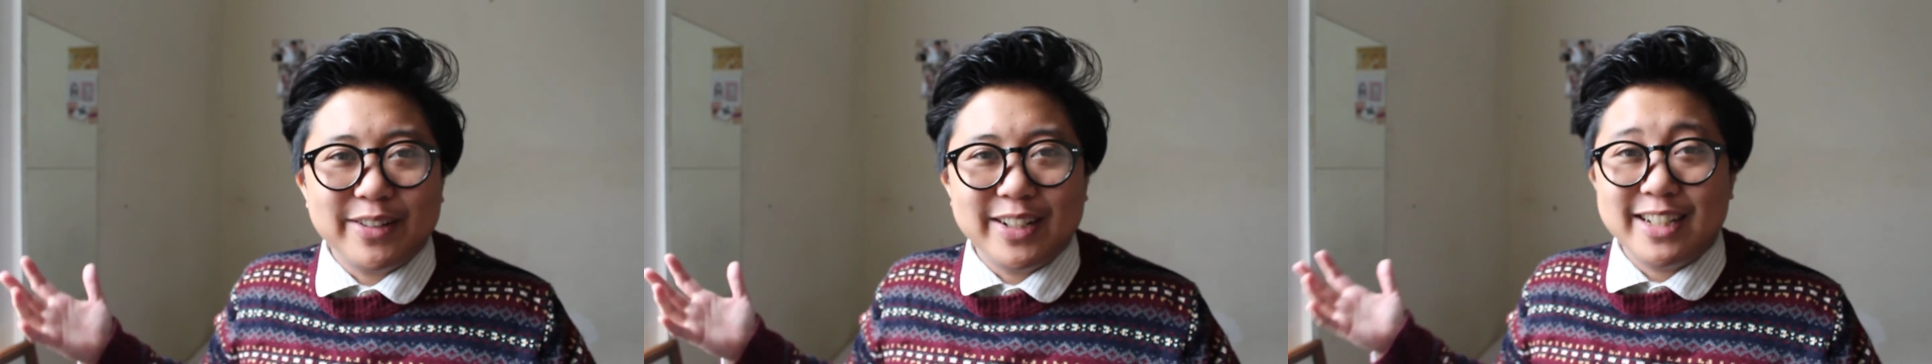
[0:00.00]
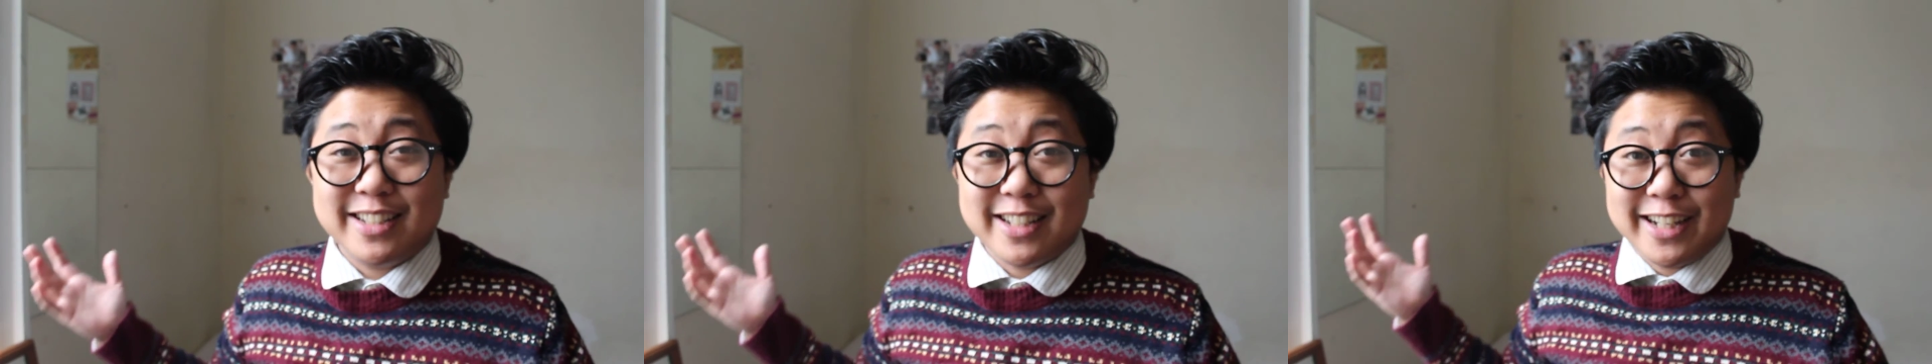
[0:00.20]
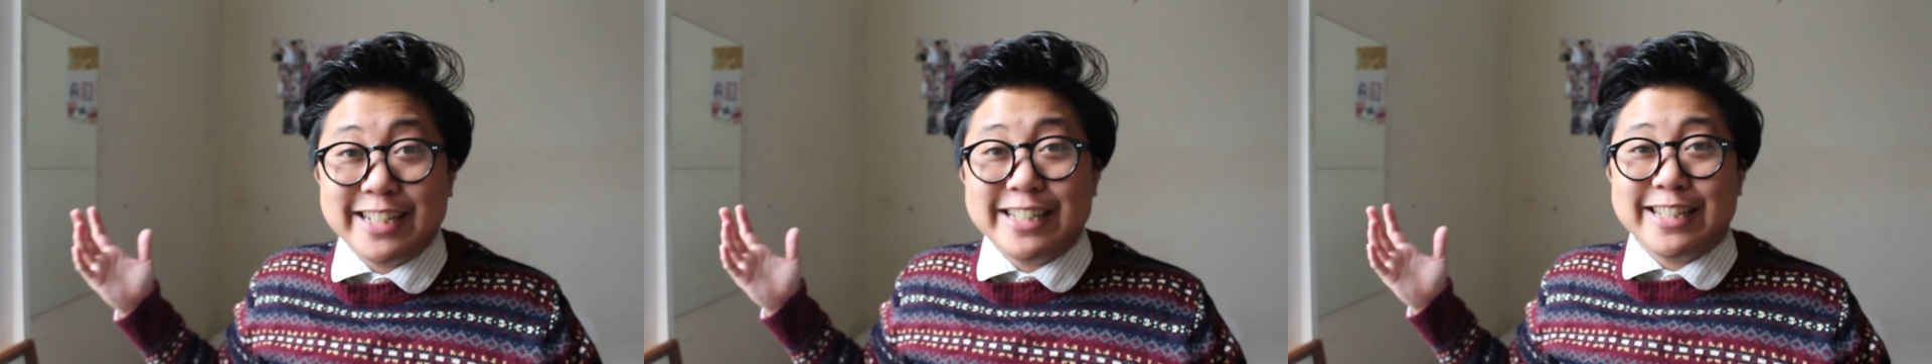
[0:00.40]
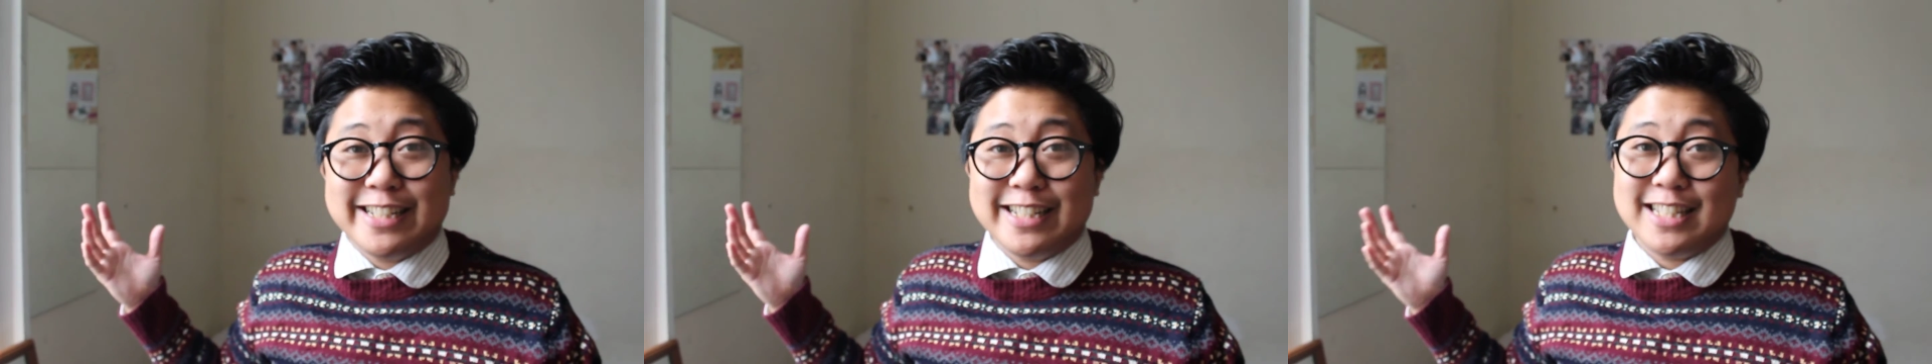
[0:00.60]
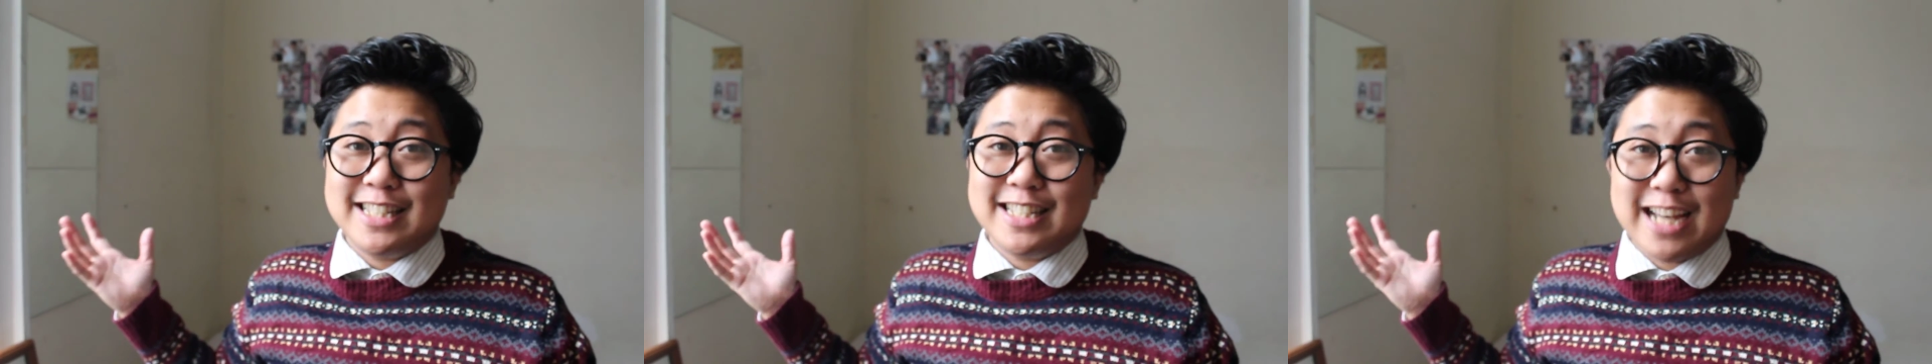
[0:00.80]
really excited
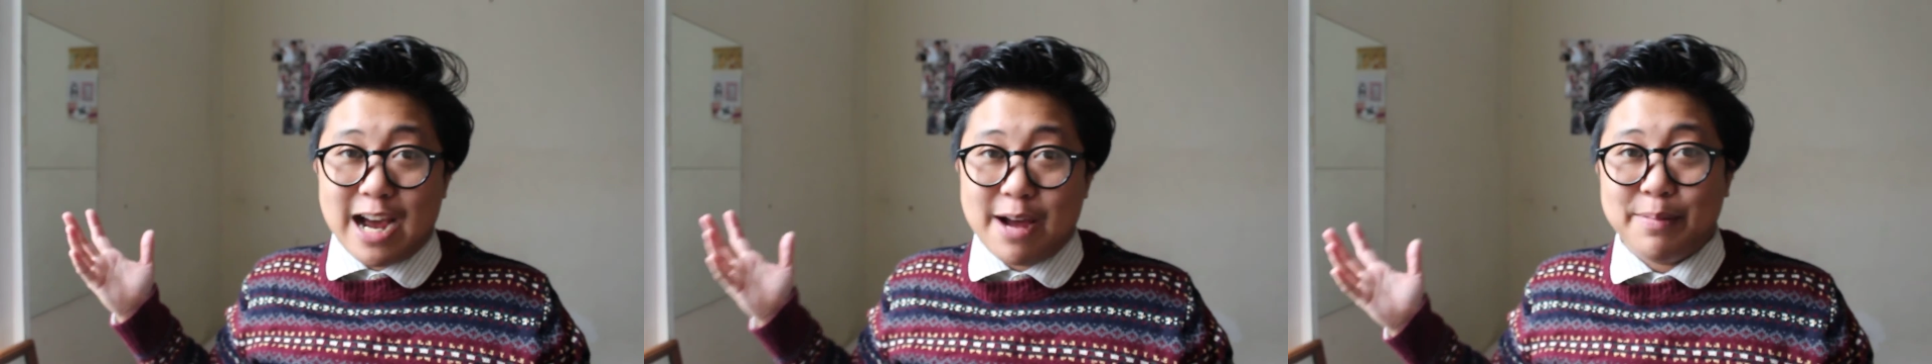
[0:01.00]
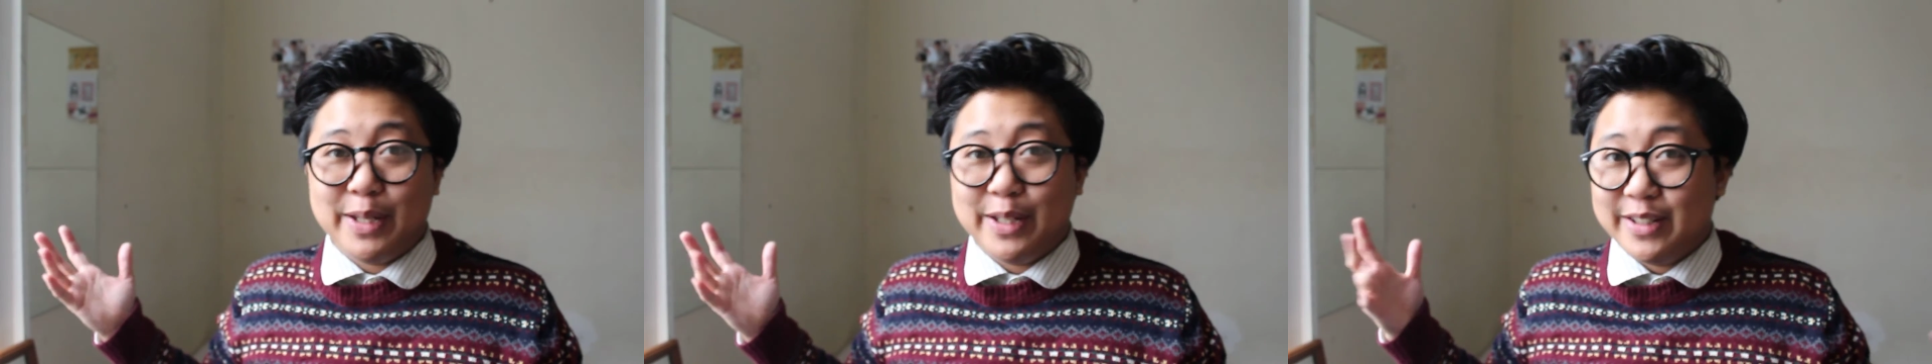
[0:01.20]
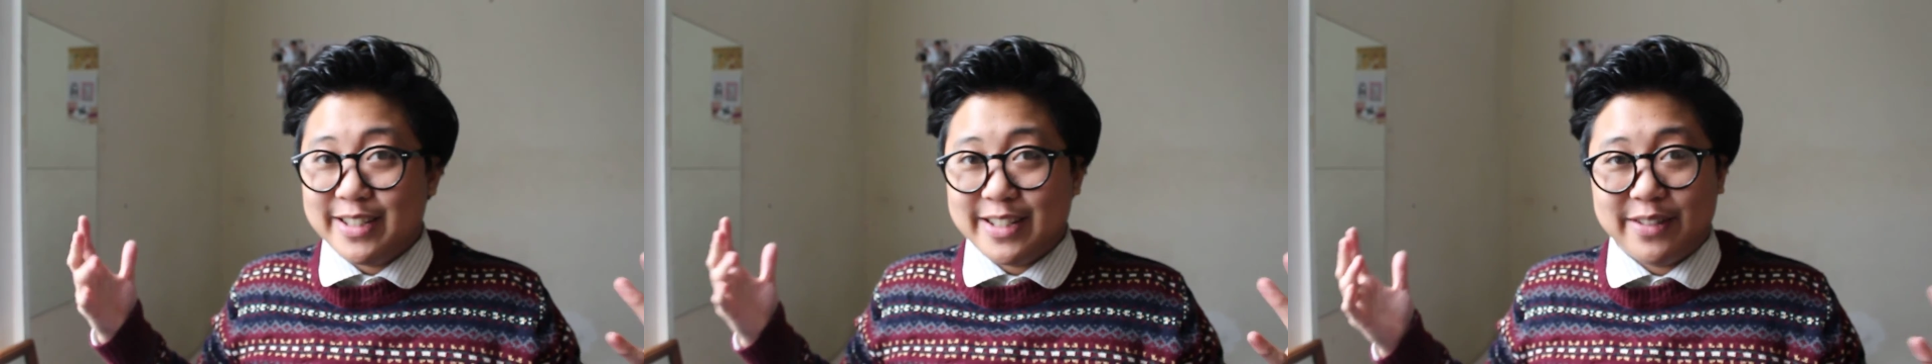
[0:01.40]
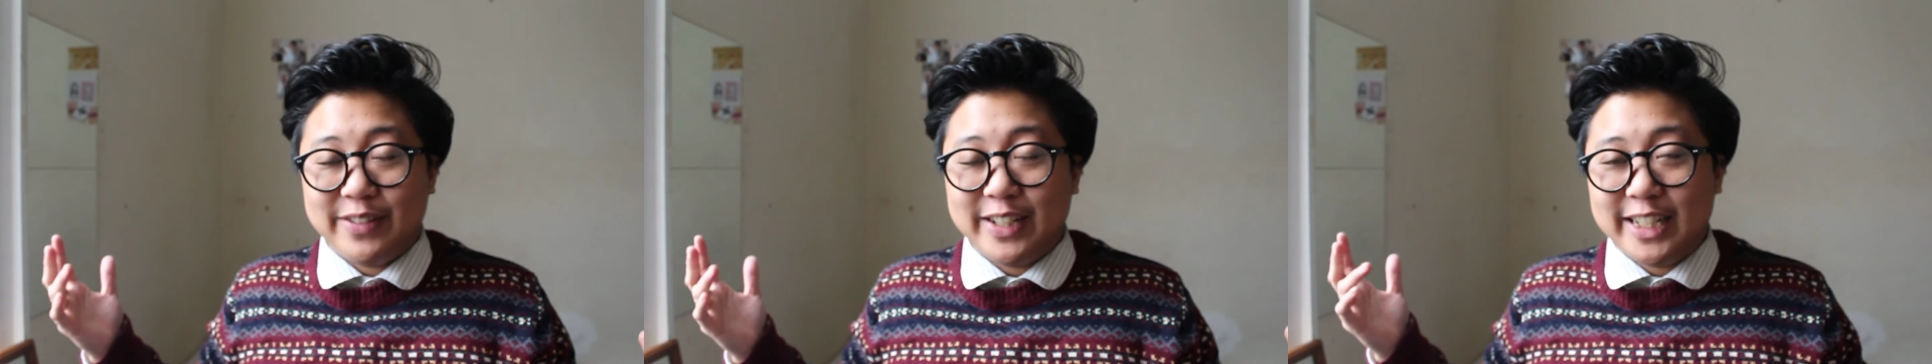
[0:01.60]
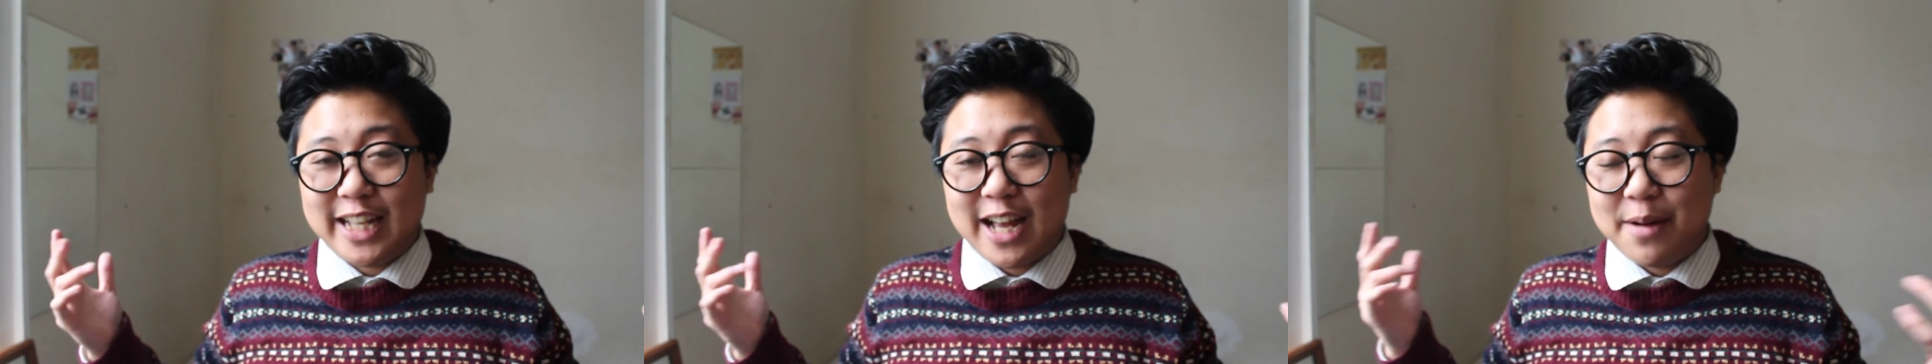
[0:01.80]
and happy and stuff
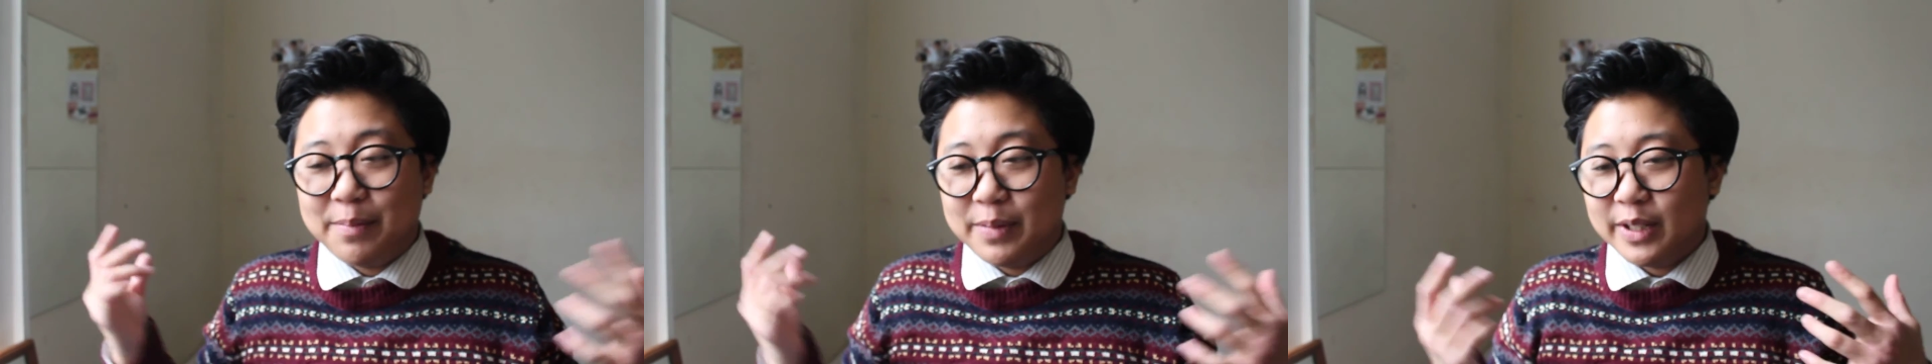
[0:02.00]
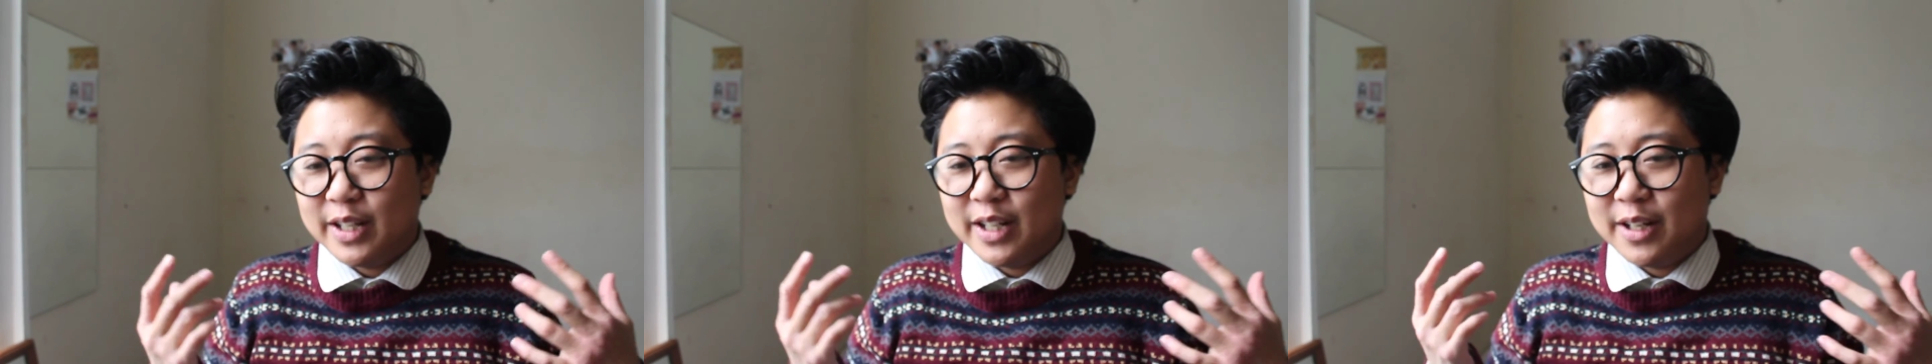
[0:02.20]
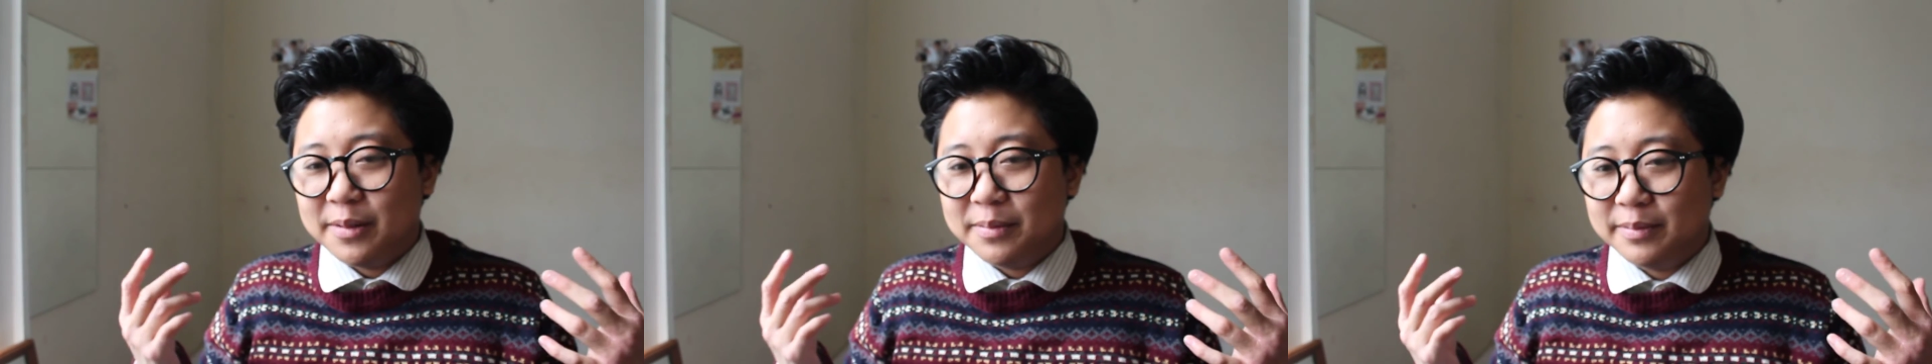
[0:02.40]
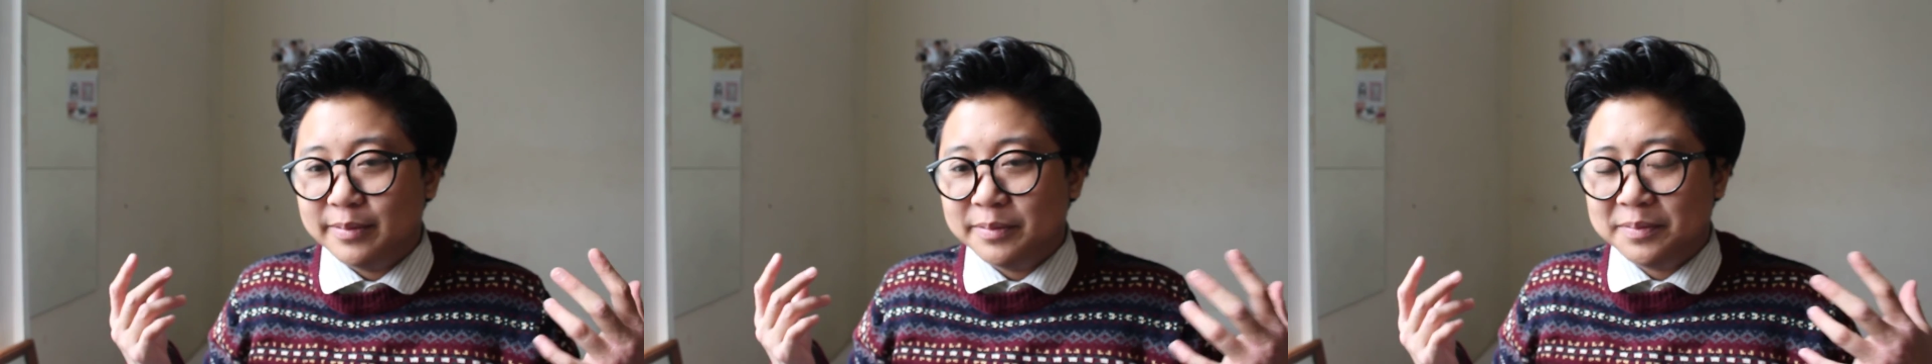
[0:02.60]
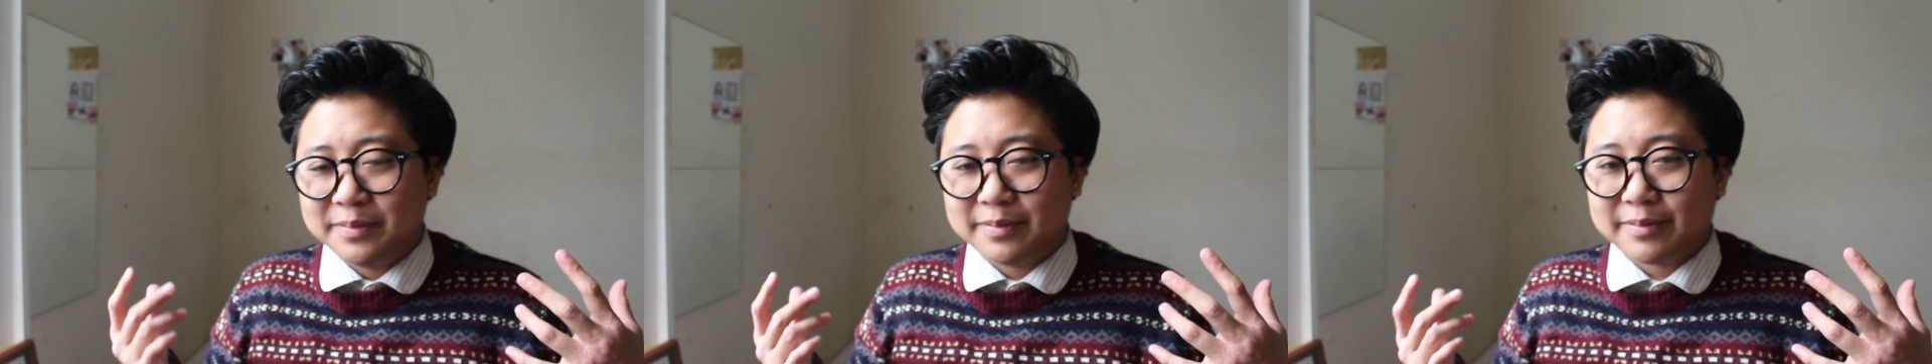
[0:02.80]
like that, but um,